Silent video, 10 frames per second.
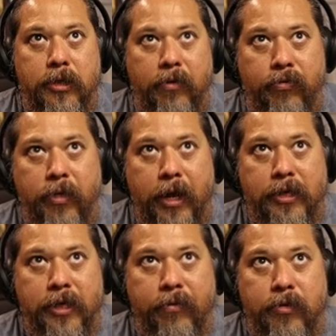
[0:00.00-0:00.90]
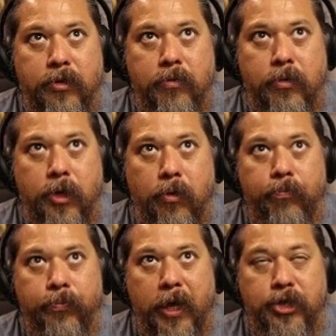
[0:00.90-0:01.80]
that I set, you know,
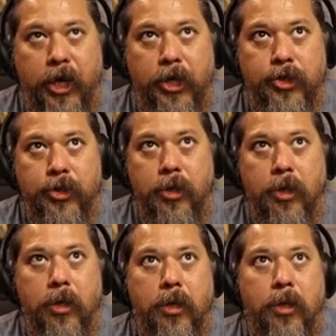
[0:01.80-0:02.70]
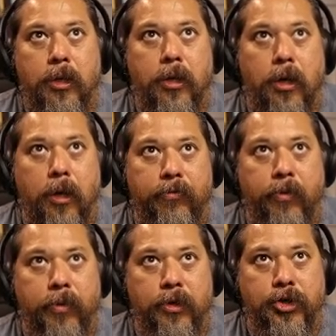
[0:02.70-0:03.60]
I changed
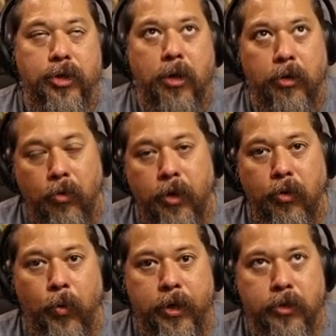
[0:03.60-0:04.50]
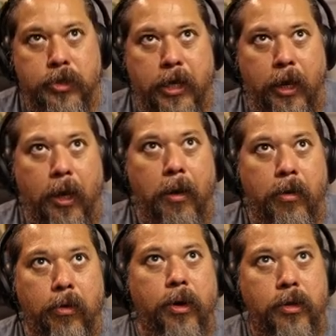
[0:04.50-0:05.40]
from in the Windows setting,
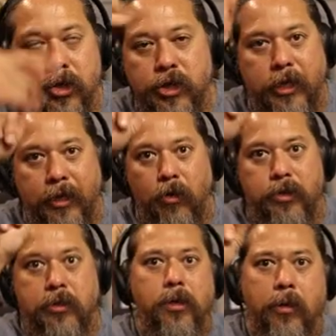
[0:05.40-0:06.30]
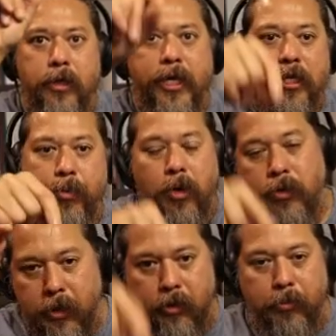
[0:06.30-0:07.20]
or just in that little, you know, the taskbar. Oh, it's down at the